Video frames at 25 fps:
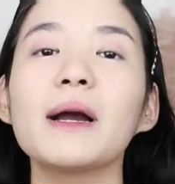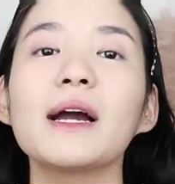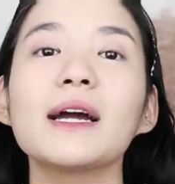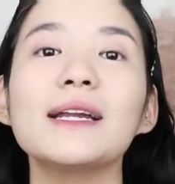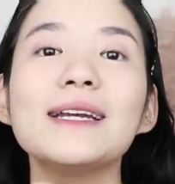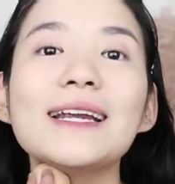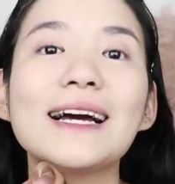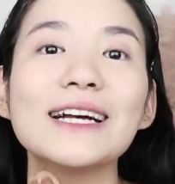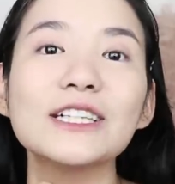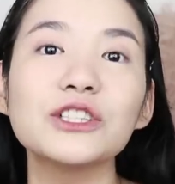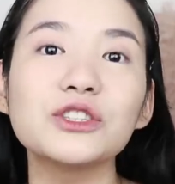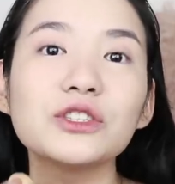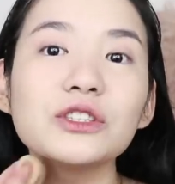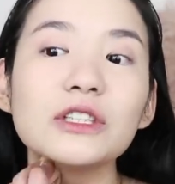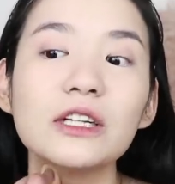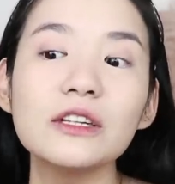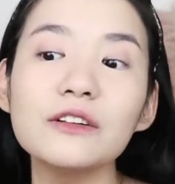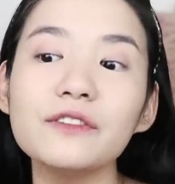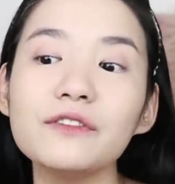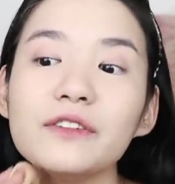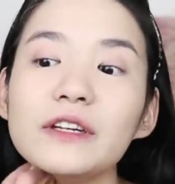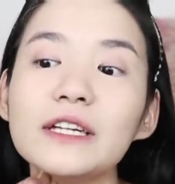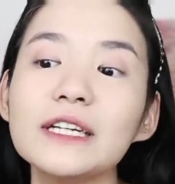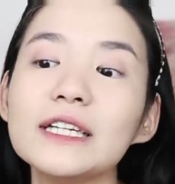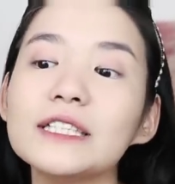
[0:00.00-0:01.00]
pagka-natural
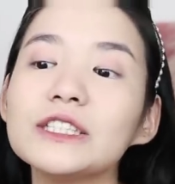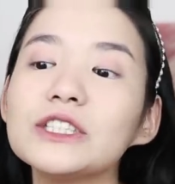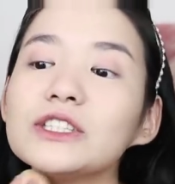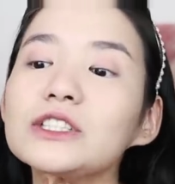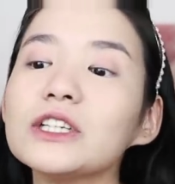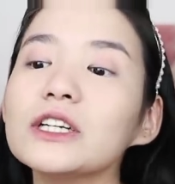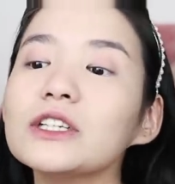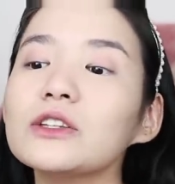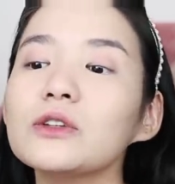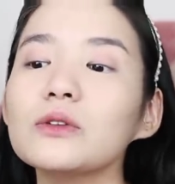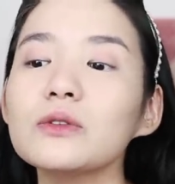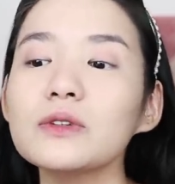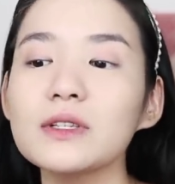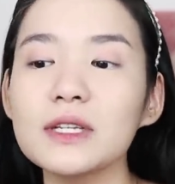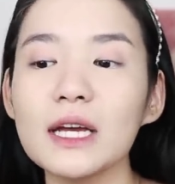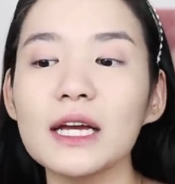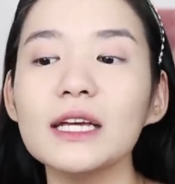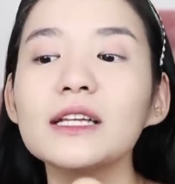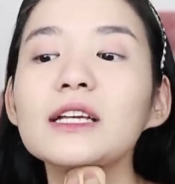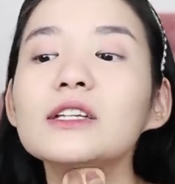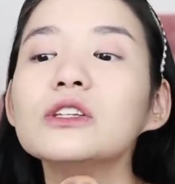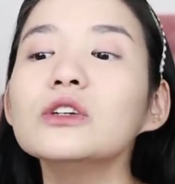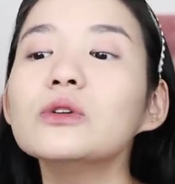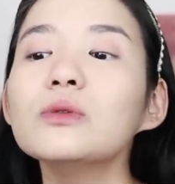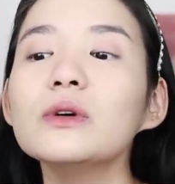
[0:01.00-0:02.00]
finish itong
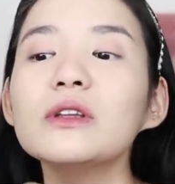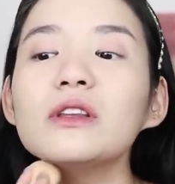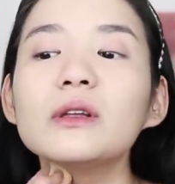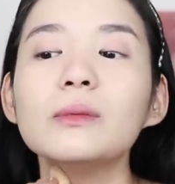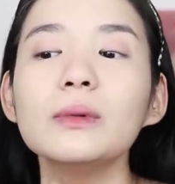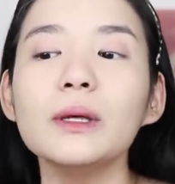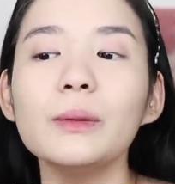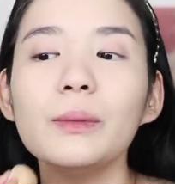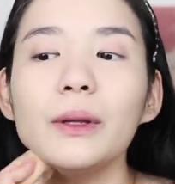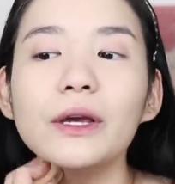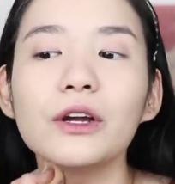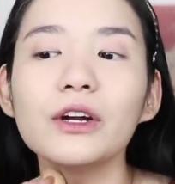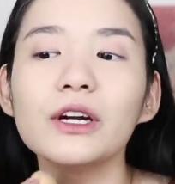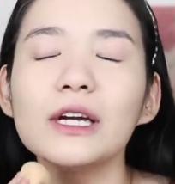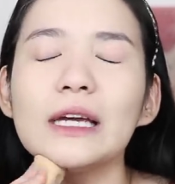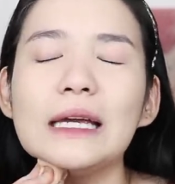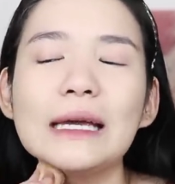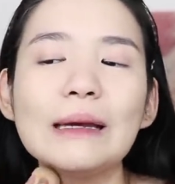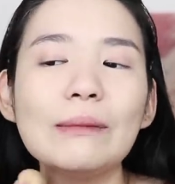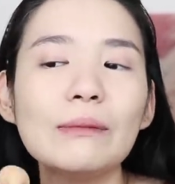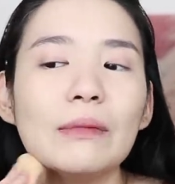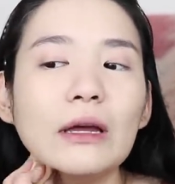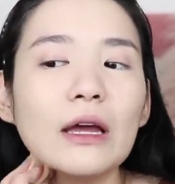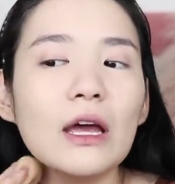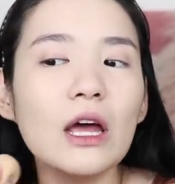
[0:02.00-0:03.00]
side na to with the BB
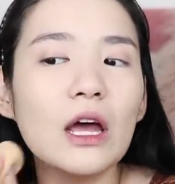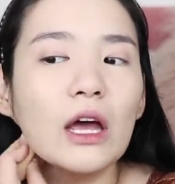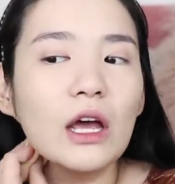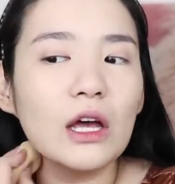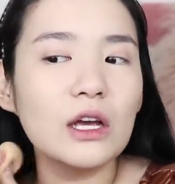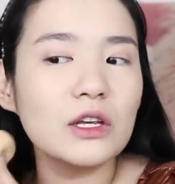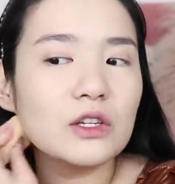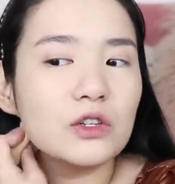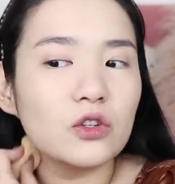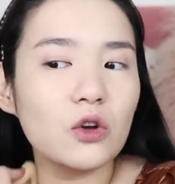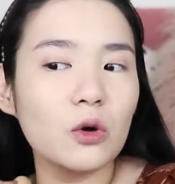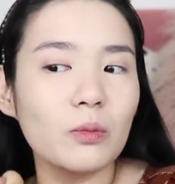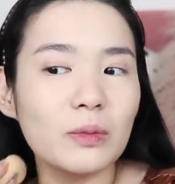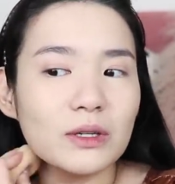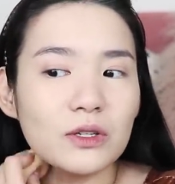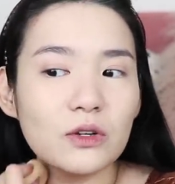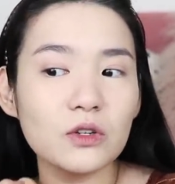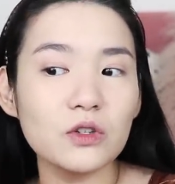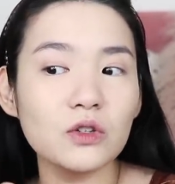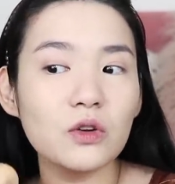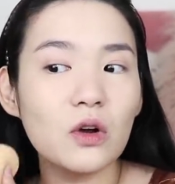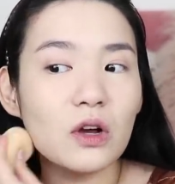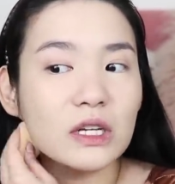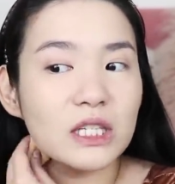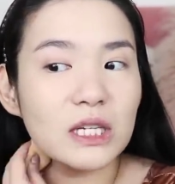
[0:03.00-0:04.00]
Cream. So, mas
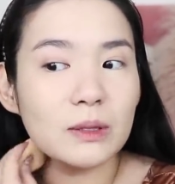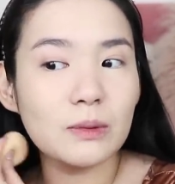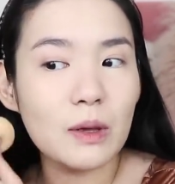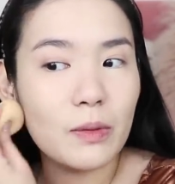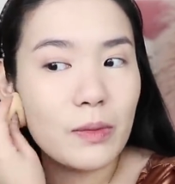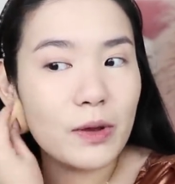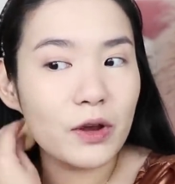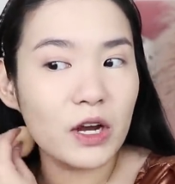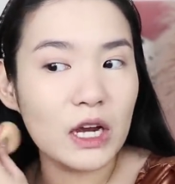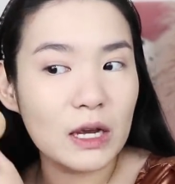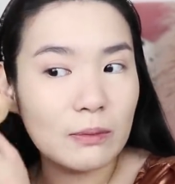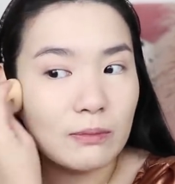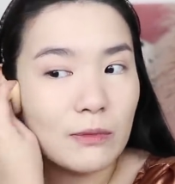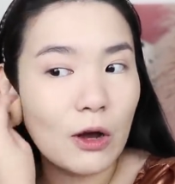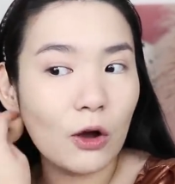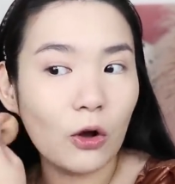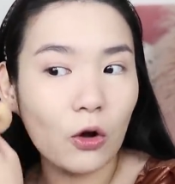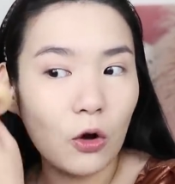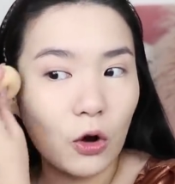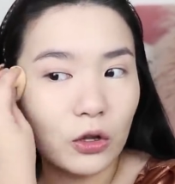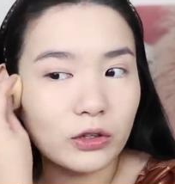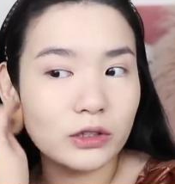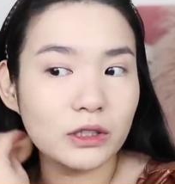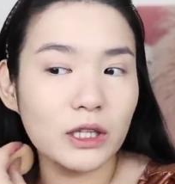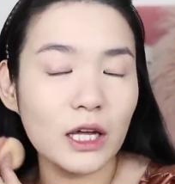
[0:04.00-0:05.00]
gusto ko si BB Cream ng
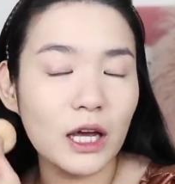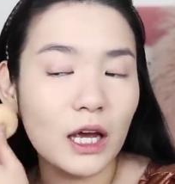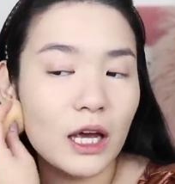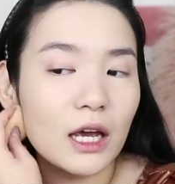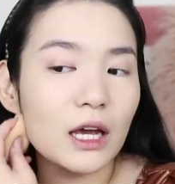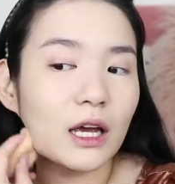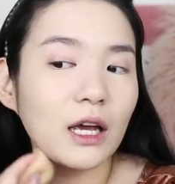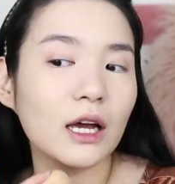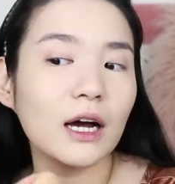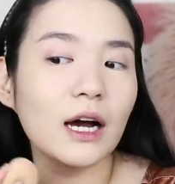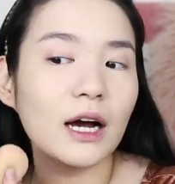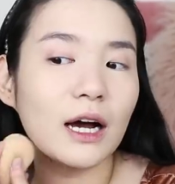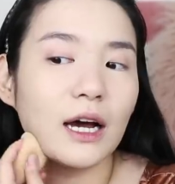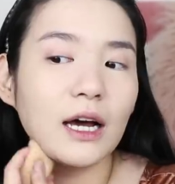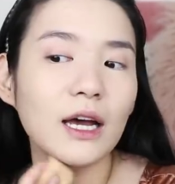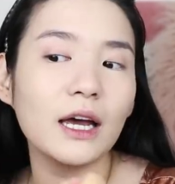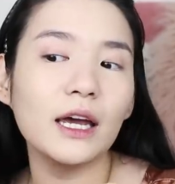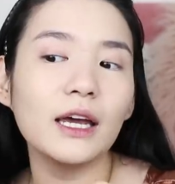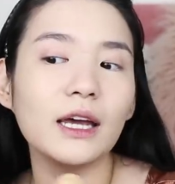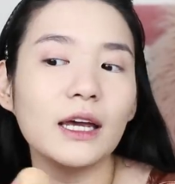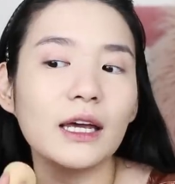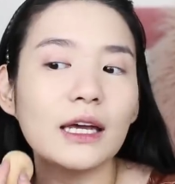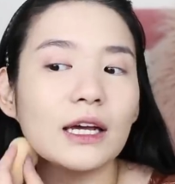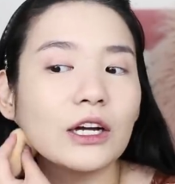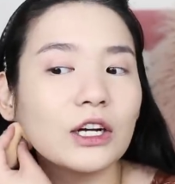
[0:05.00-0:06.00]
konti
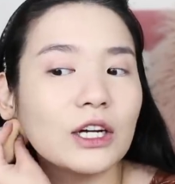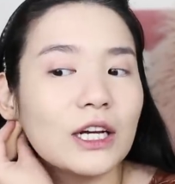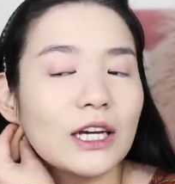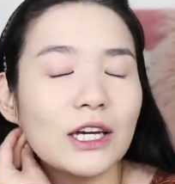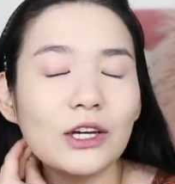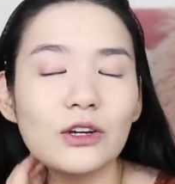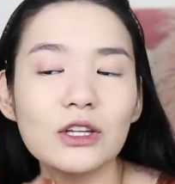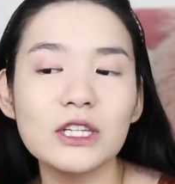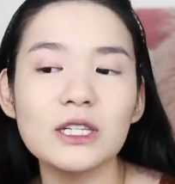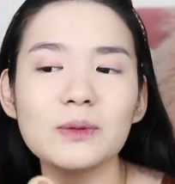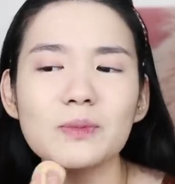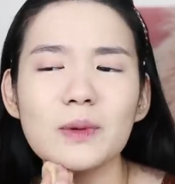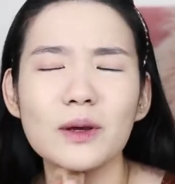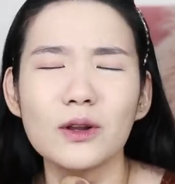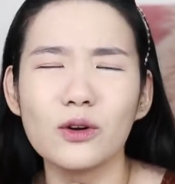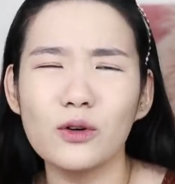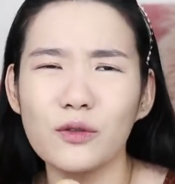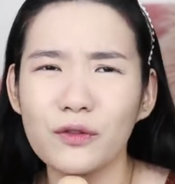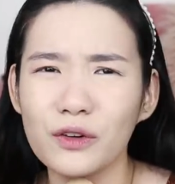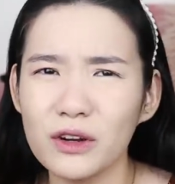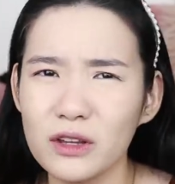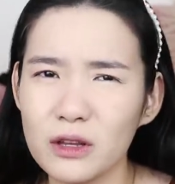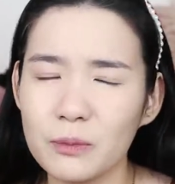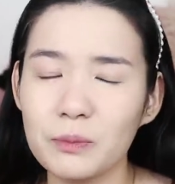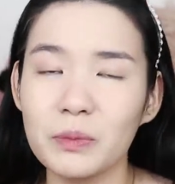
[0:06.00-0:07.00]
kay Crayons. Pero
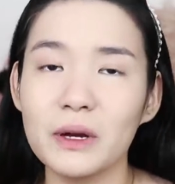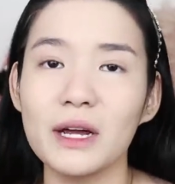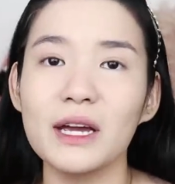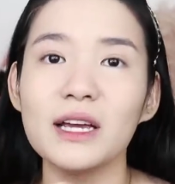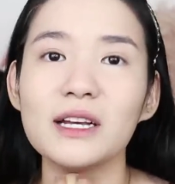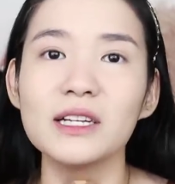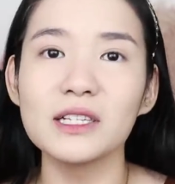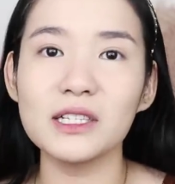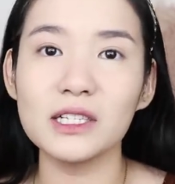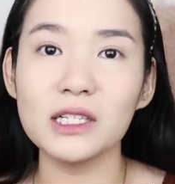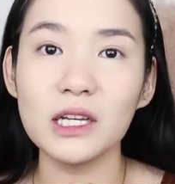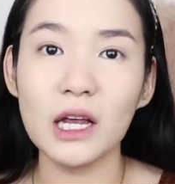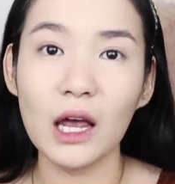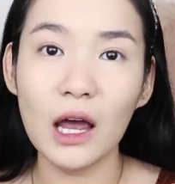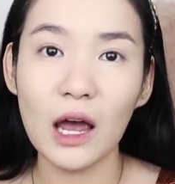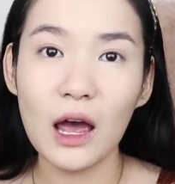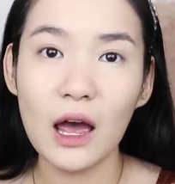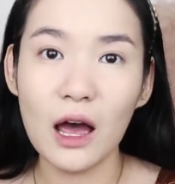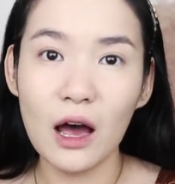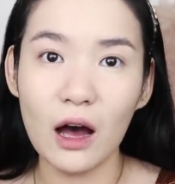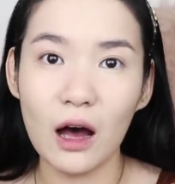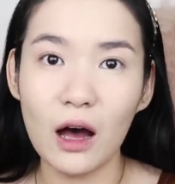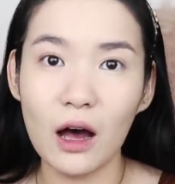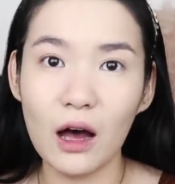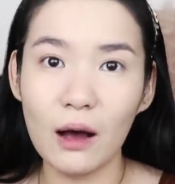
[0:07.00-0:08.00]
for the price,
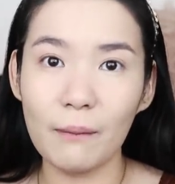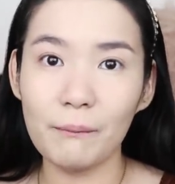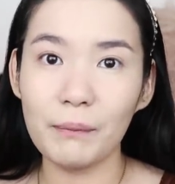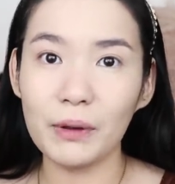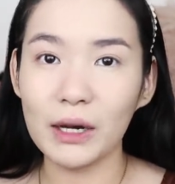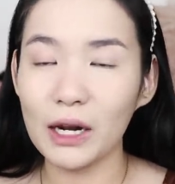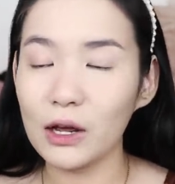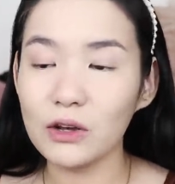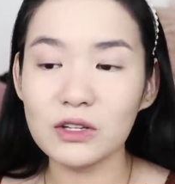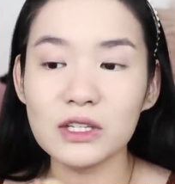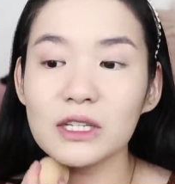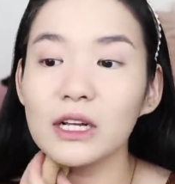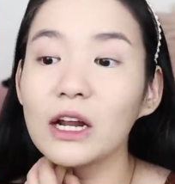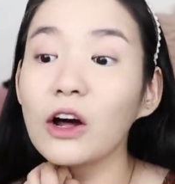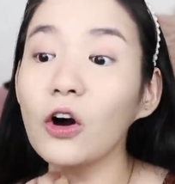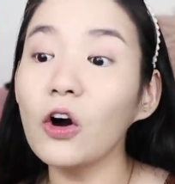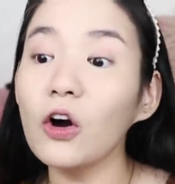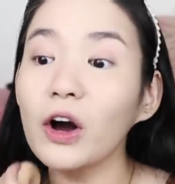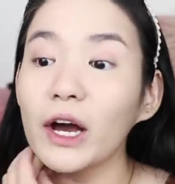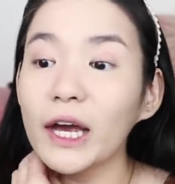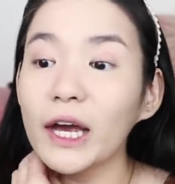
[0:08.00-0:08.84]
pareho silang